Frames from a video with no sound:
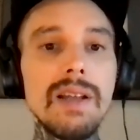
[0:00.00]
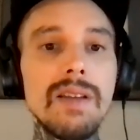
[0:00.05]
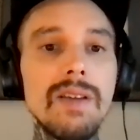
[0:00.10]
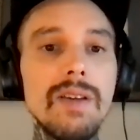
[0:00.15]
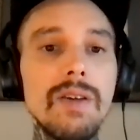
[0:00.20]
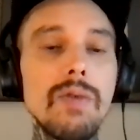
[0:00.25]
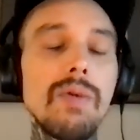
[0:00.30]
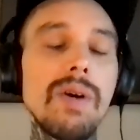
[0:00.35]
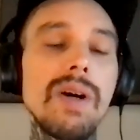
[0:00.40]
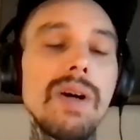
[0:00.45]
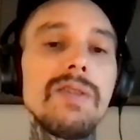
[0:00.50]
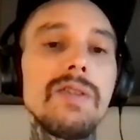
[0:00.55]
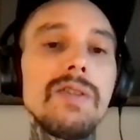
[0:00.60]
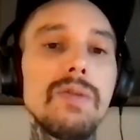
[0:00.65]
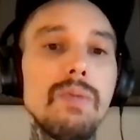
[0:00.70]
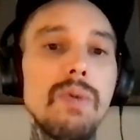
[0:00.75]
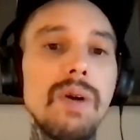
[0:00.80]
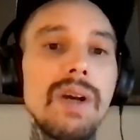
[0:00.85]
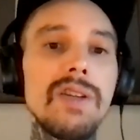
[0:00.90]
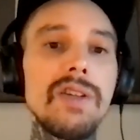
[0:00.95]
the US
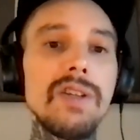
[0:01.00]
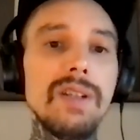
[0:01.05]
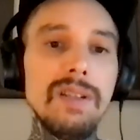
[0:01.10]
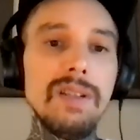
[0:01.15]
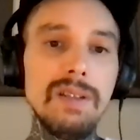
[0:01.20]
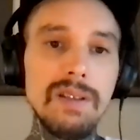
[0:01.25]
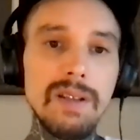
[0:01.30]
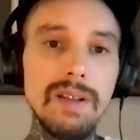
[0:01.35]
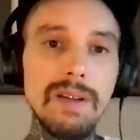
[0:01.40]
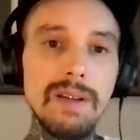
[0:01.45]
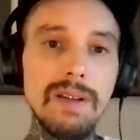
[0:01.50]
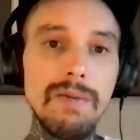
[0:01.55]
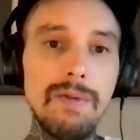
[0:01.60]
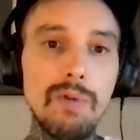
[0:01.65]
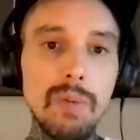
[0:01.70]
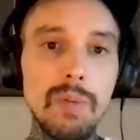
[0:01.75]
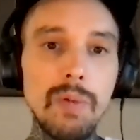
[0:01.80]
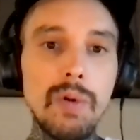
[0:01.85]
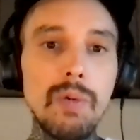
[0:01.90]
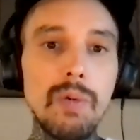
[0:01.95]
is waging
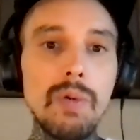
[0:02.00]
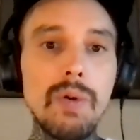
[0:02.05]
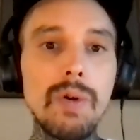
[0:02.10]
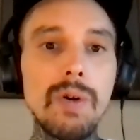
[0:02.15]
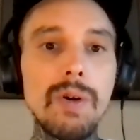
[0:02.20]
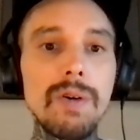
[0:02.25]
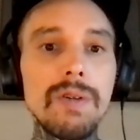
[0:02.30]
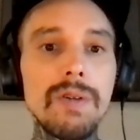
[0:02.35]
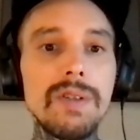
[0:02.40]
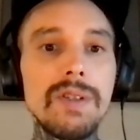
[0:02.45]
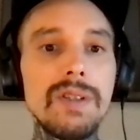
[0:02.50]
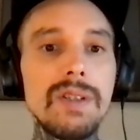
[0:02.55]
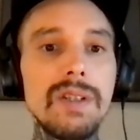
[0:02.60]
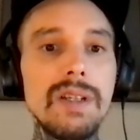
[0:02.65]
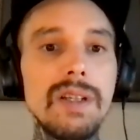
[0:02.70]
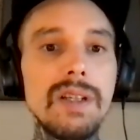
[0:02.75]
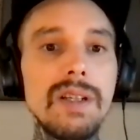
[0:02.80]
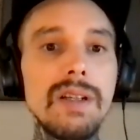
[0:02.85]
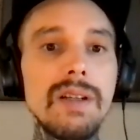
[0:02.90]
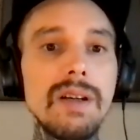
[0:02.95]
informal wars
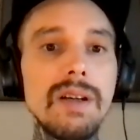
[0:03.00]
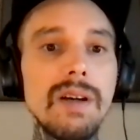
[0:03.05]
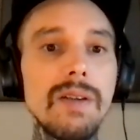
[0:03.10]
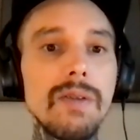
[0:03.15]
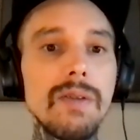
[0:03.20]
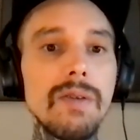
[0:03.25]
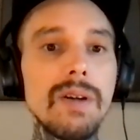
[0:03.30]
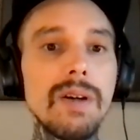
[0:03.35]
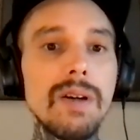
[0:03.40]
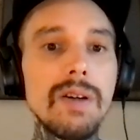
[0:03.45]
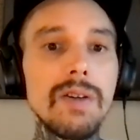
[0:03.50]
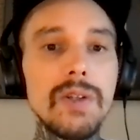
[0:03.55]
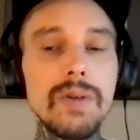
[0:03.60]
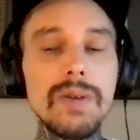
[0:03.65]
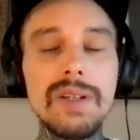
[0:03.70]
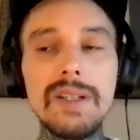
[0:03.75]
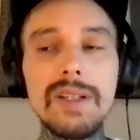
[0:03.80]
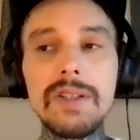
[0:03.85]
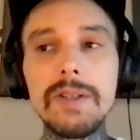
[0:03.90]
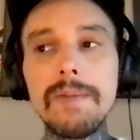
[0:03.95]
in other
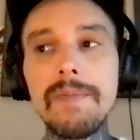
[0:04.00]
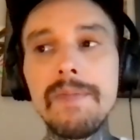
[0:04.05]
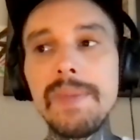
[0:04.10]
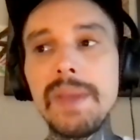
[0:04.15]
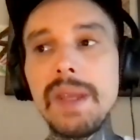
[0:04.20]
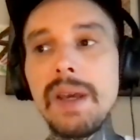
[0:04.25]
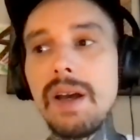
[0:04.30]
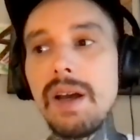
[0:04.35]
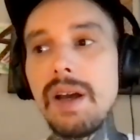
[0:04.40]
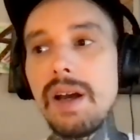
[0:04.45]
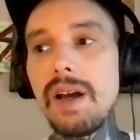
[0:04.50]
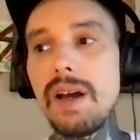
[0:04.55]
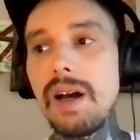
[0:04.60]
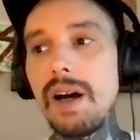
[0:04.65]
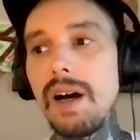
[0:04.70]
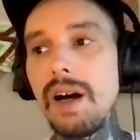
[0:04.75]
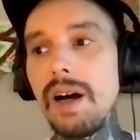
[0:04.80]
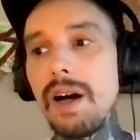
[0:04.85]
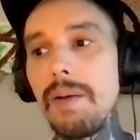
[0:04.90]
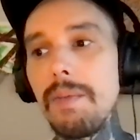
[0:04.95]
countries.
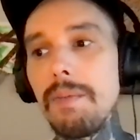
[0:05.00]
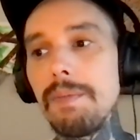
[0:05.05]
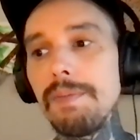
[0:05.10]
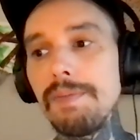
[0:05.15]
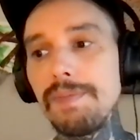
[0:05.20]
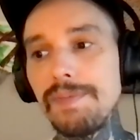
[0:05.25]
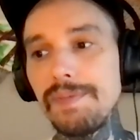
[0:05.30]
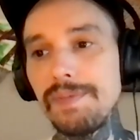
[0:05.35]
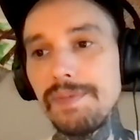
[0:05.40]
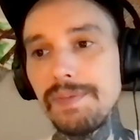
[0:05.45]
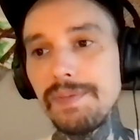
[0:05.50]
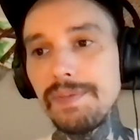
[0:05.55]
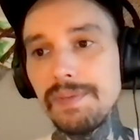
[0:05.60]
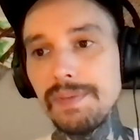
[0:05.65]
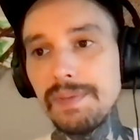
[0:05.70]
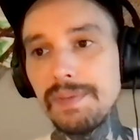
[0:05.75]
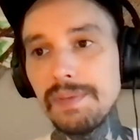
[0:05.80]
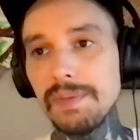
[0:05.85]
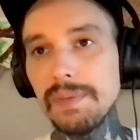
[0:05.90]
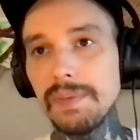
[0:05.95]
Um,
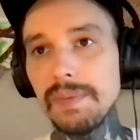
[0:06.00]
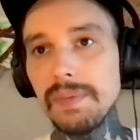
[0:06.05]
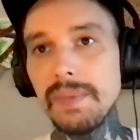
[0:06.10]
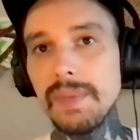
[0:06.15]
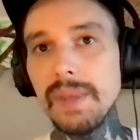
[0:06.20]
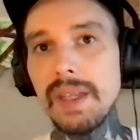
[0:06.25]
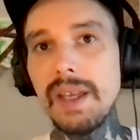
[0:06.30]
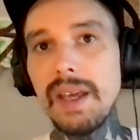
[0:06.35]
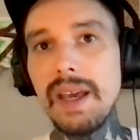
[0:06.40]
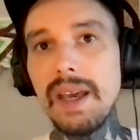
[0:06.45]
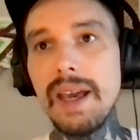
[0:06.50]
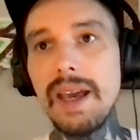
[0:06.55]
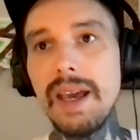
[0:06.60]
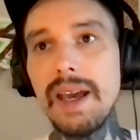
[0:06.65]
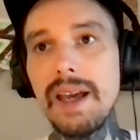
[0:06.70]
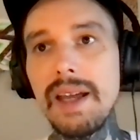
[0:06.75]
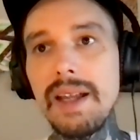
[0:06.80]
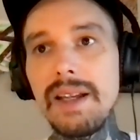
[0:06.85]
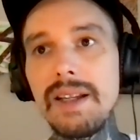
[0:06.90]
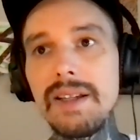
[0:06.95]

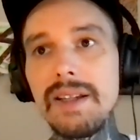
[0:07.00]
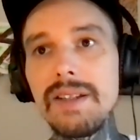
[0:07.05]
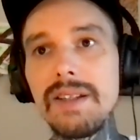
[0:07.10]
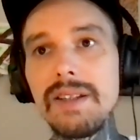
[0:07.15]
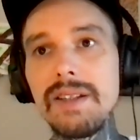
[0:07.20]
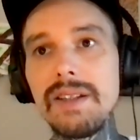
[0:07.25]
and